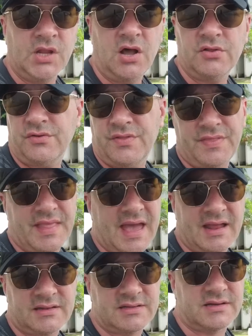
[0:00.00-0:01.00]
Other than
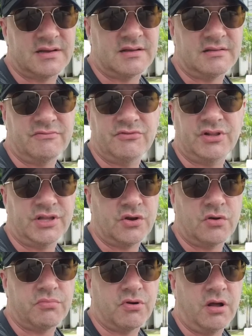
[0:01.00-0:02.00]
that, really
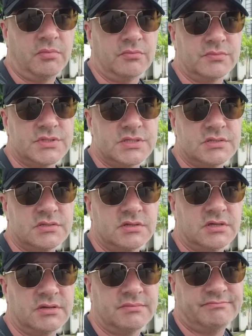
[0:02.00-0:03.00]
no problems
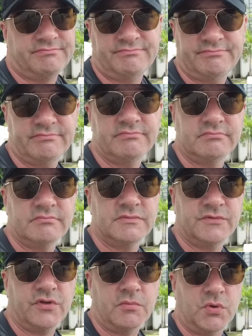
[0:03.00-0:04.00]

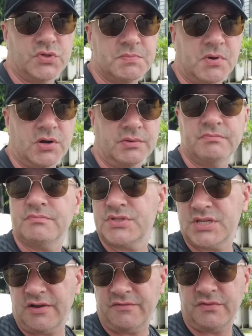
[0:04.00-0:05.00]
for the most part,
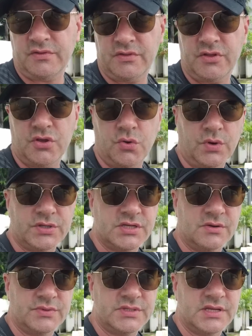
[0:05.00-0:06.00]
safer than the U.S.,
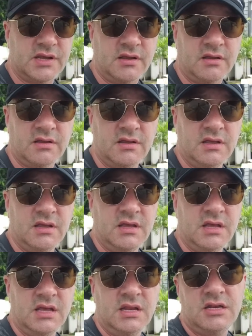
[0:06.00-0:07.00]
I would say.
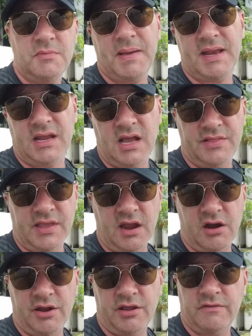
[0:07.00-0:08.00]
Depending on the
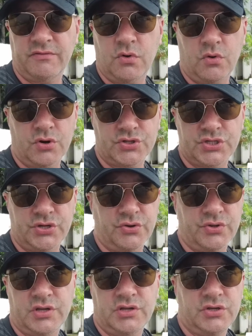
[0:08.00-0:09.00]
area, of course, you
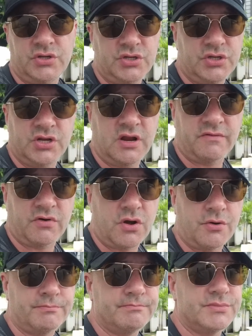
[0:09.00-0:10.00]
know, you never
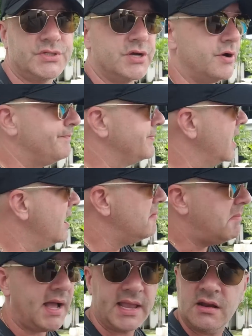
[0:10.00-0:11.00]
know. So
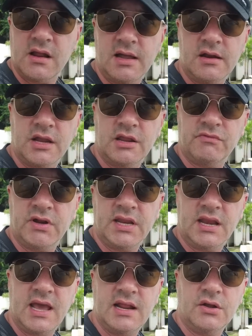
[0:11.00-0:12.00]
Maya and I are getting
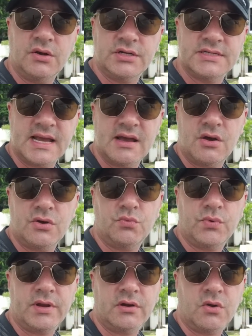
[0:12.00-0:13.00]
ready to head out of
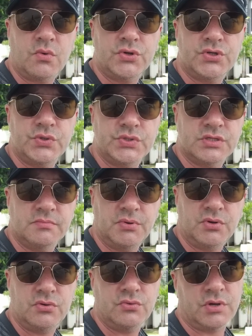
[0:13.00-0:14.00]
town. We are going to
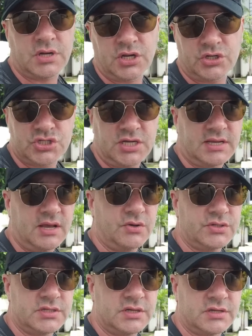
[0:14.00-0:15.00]
Cebu. We're going to check
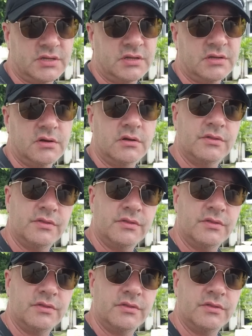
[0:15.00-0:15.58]
out the